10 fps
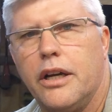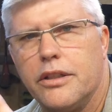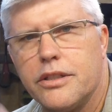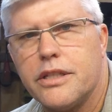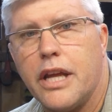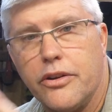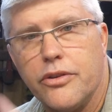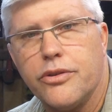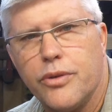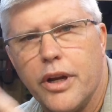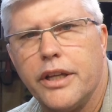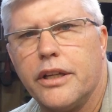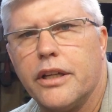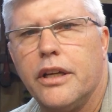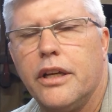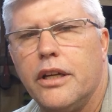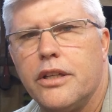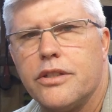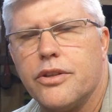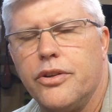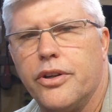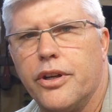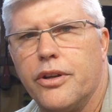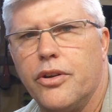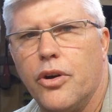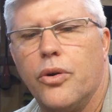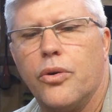standard threading, so you're going to go